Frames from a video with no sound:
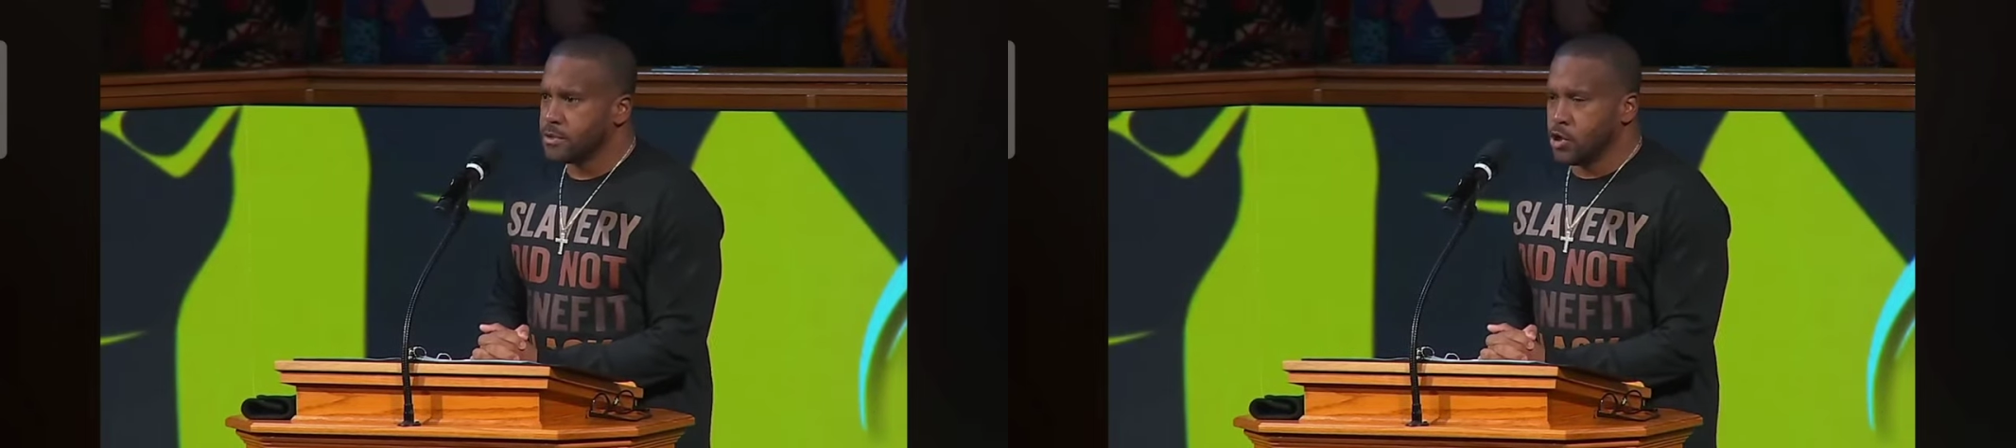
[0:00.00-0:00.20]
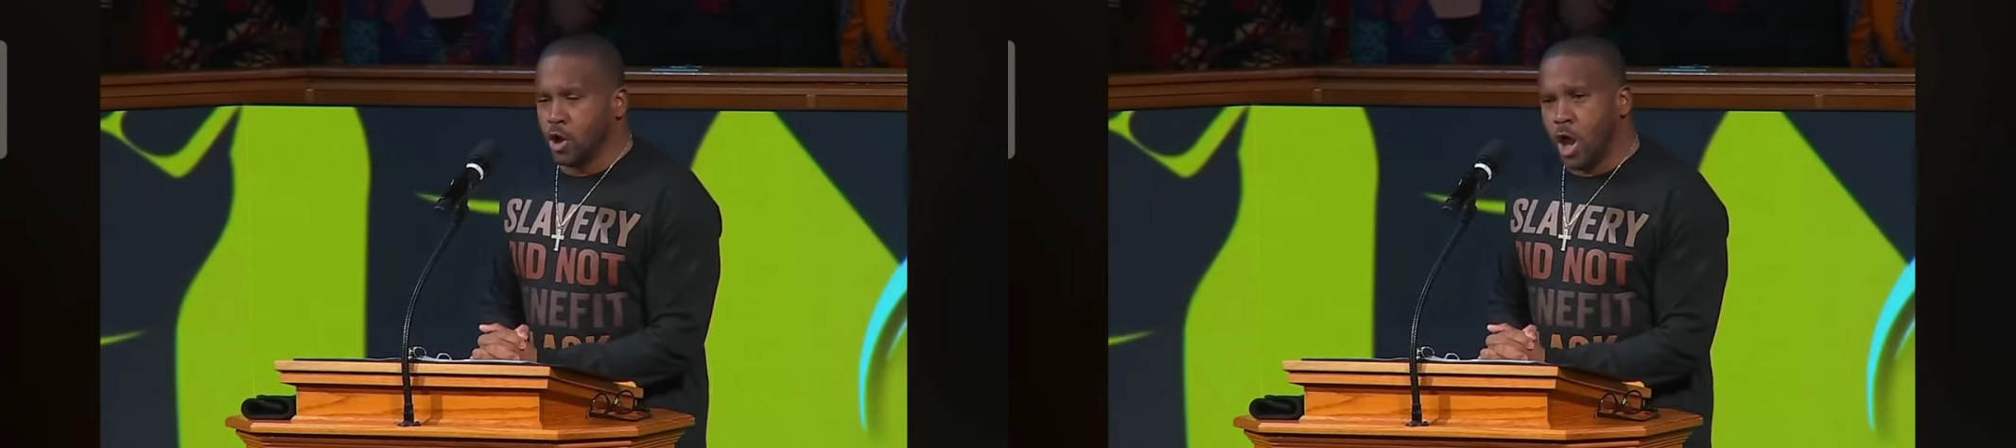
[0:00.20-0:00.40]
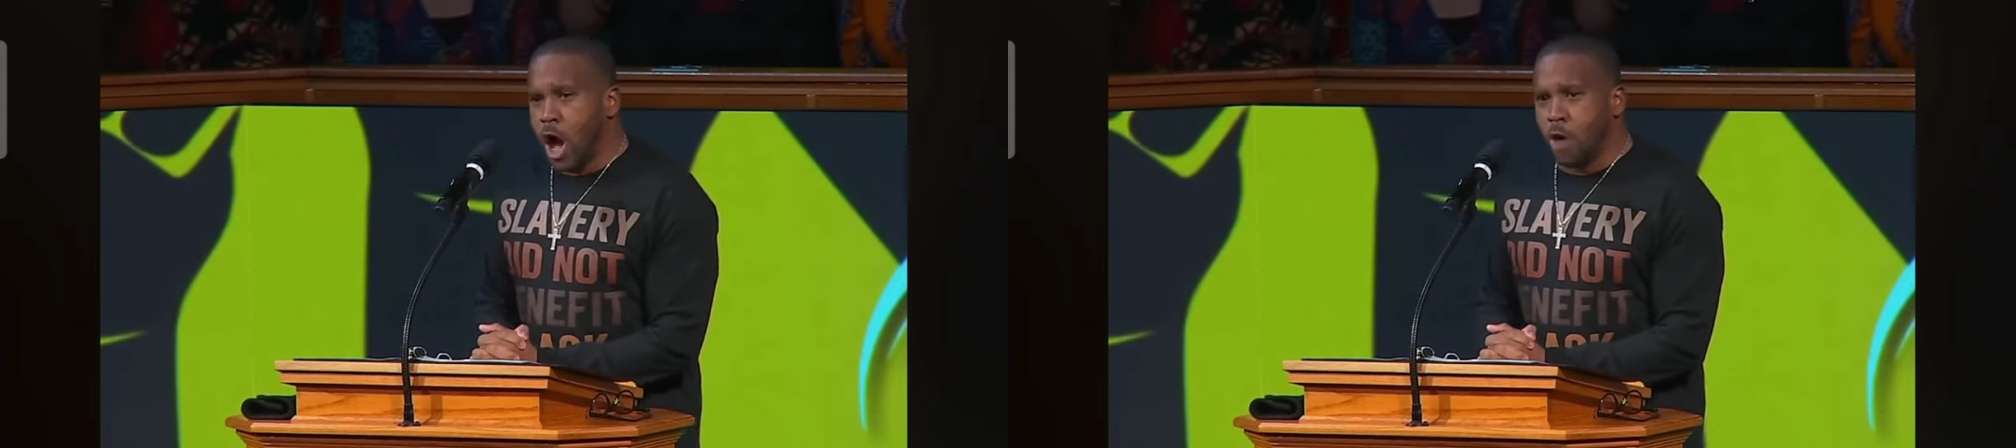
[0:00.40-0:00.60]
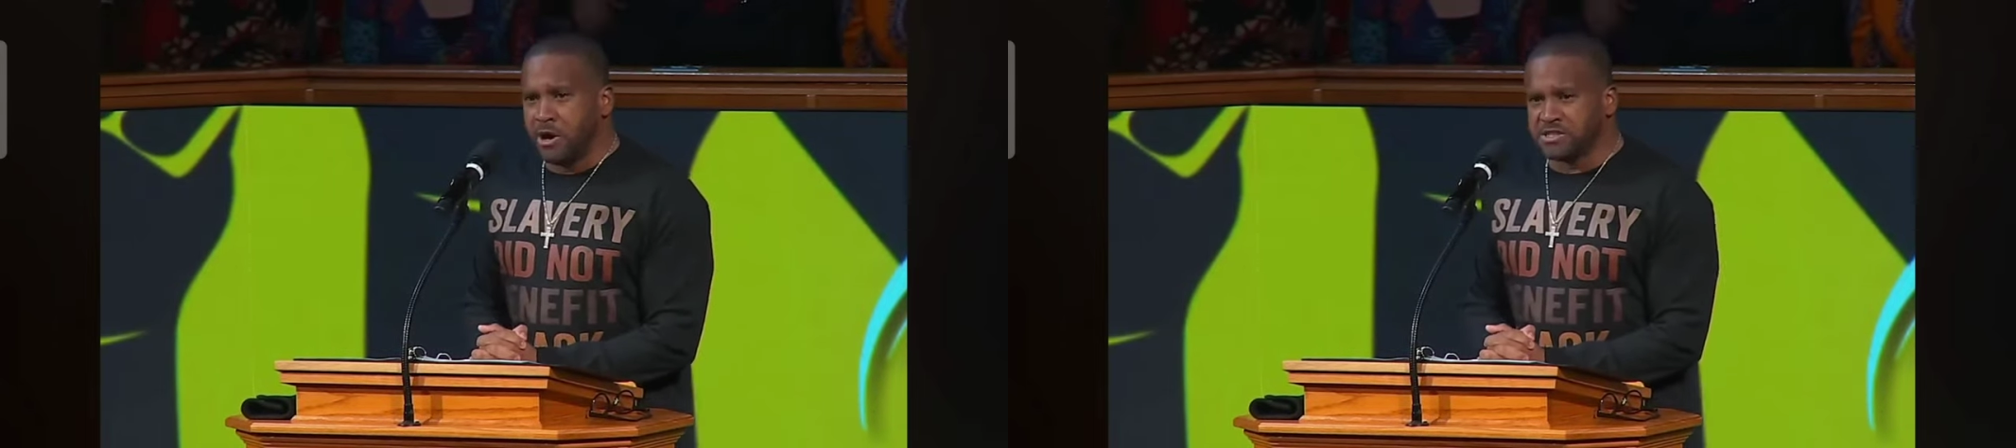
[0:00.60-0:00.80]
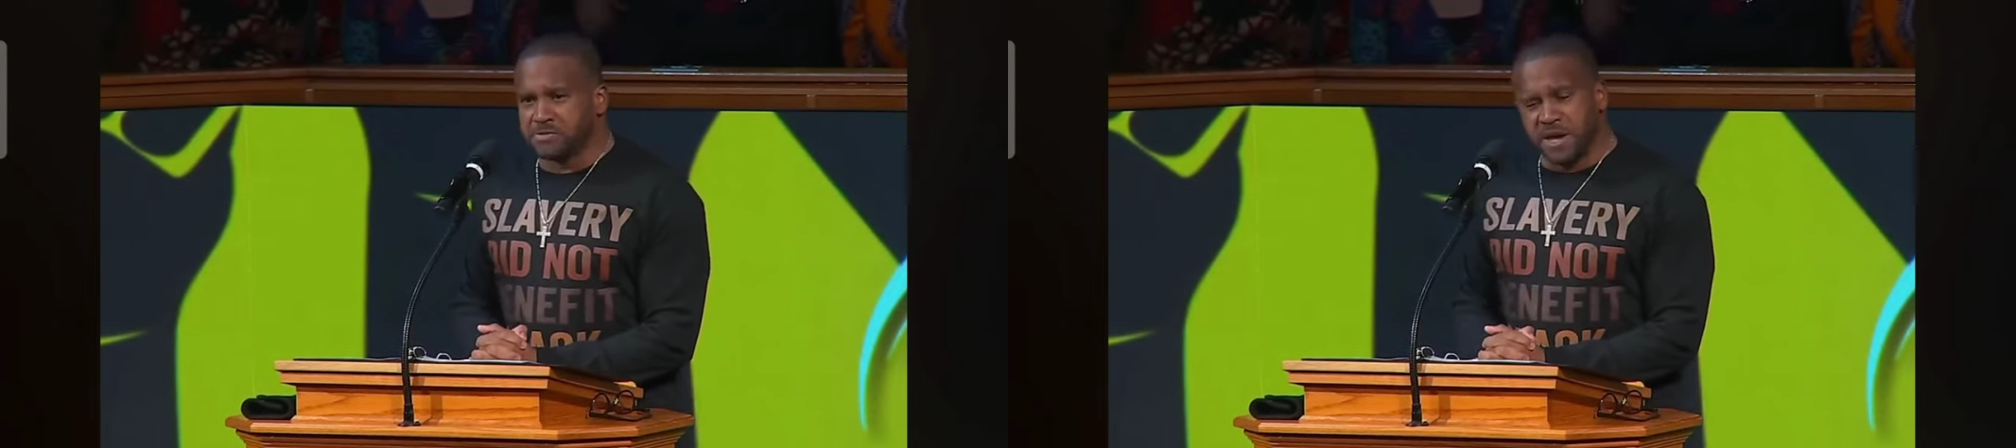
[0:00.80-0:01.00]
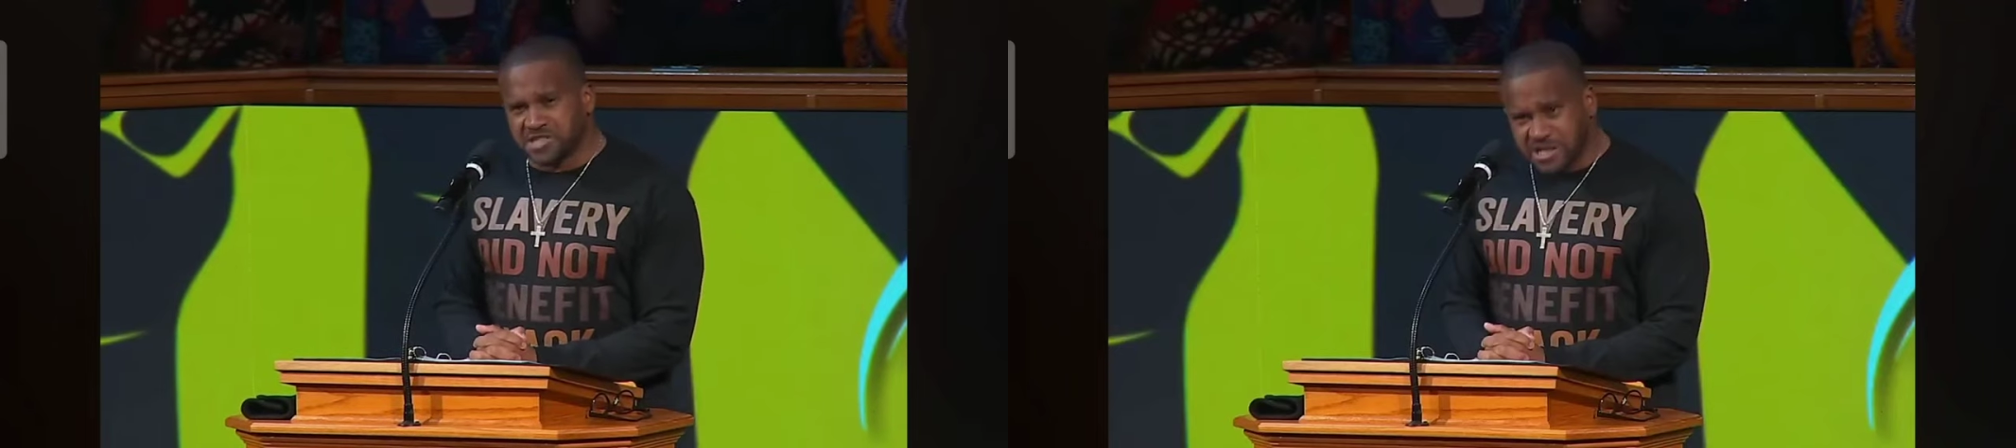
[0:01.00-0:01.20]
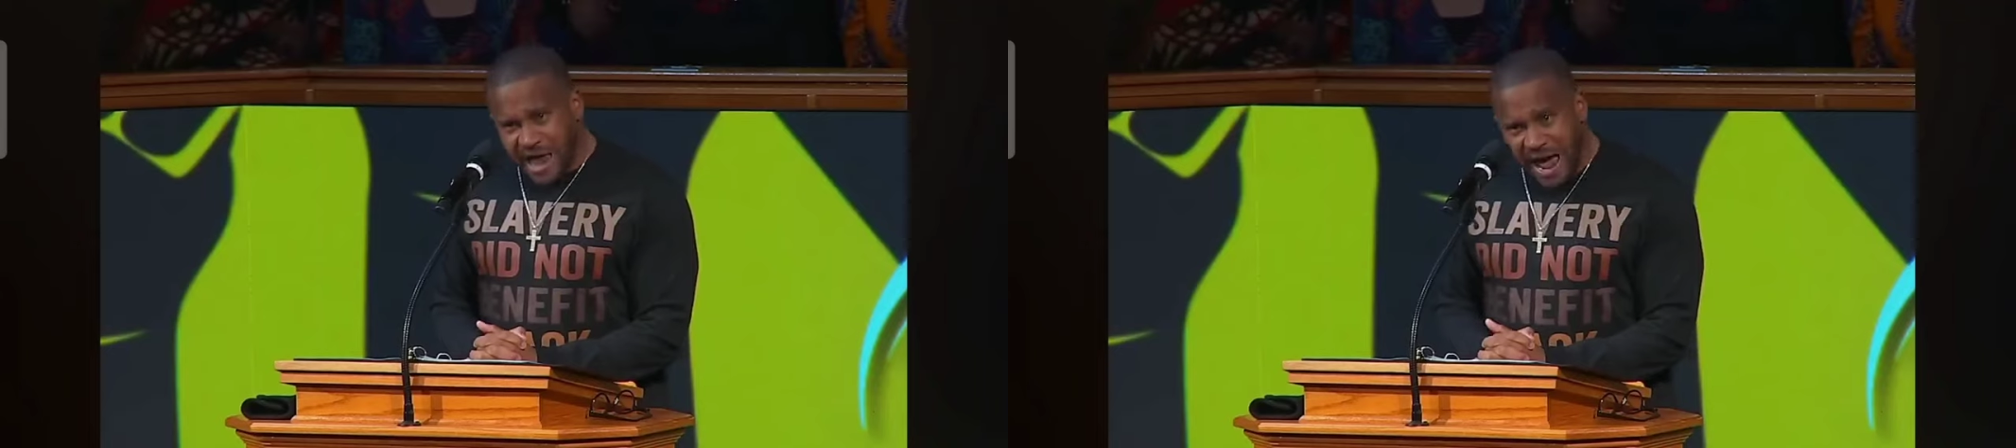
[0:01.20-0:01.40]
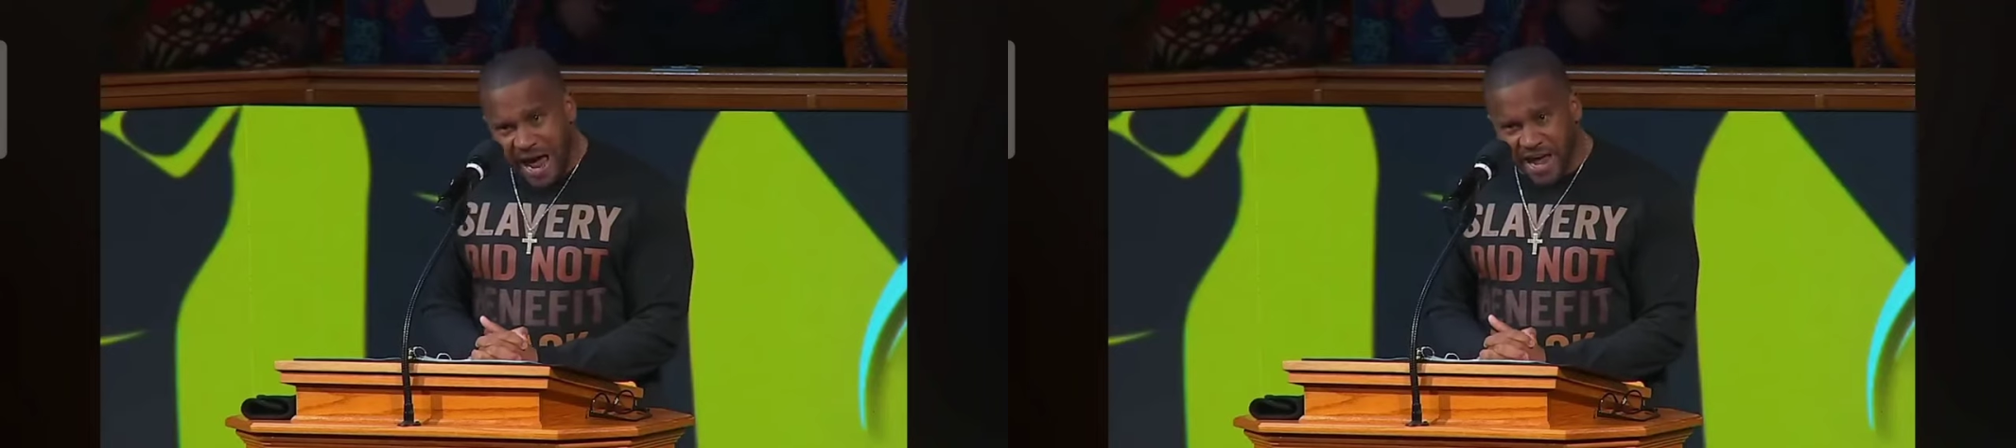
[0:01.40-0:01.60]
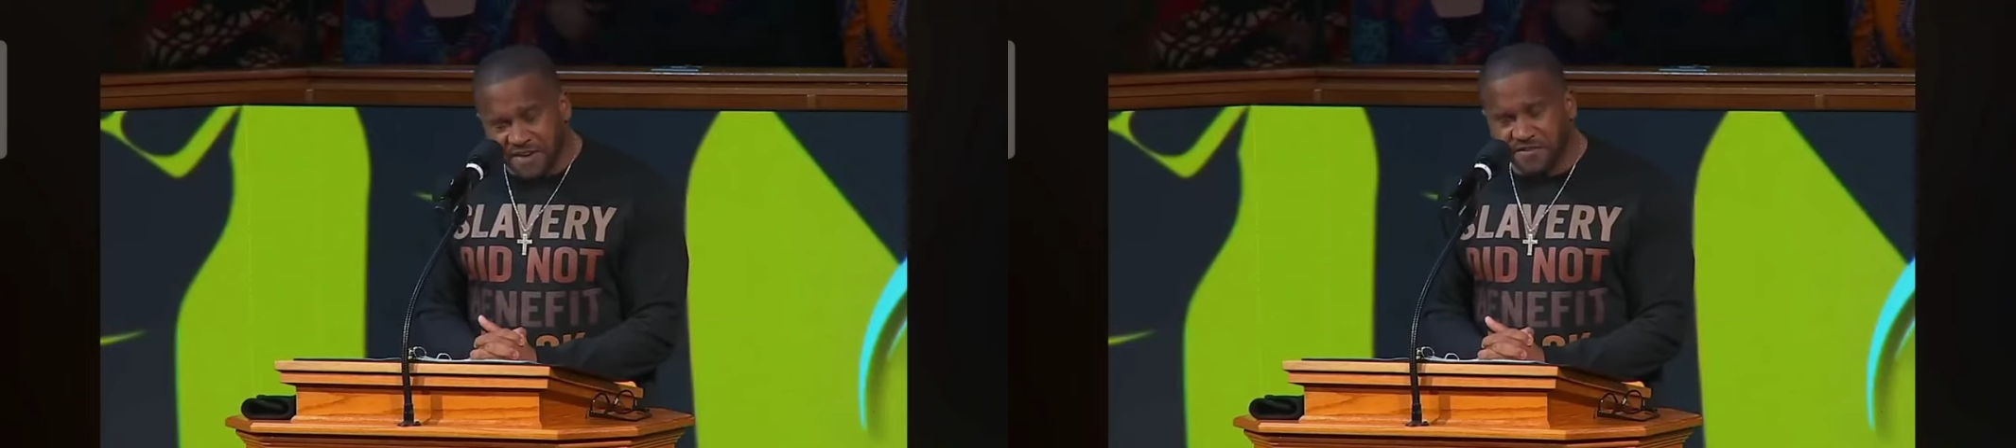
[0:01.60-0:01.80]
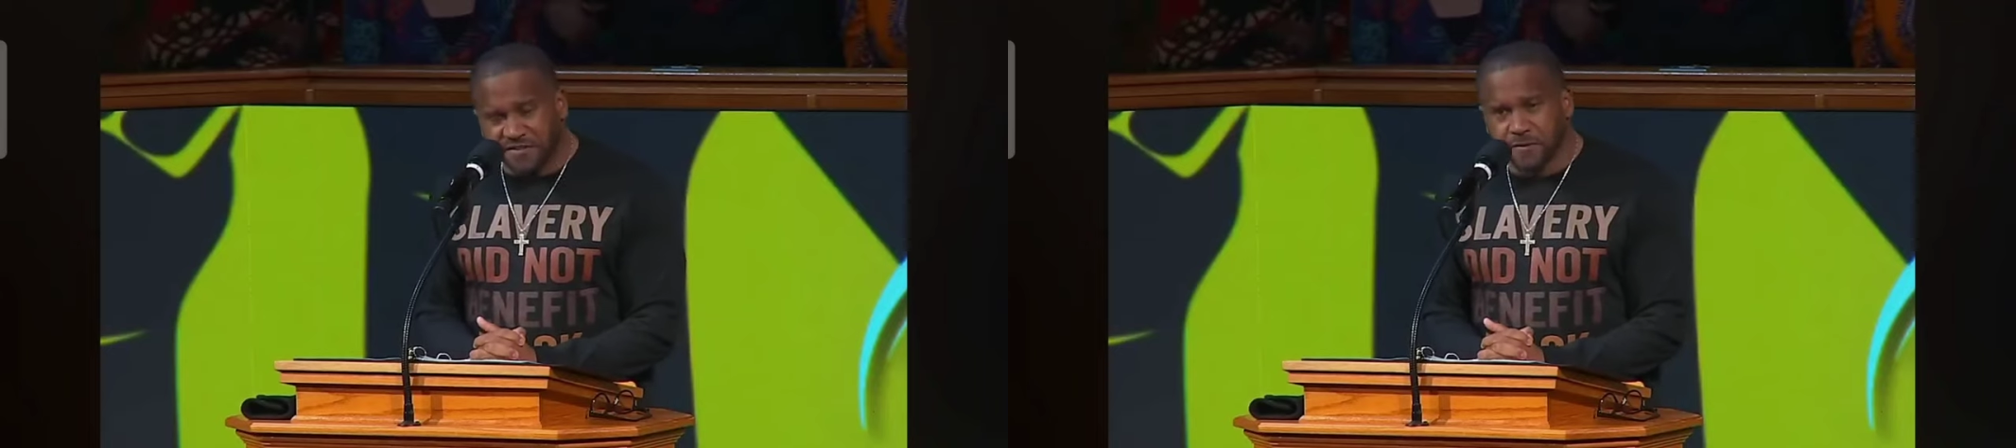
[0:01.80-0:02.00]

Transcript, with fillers: You'll always be a slave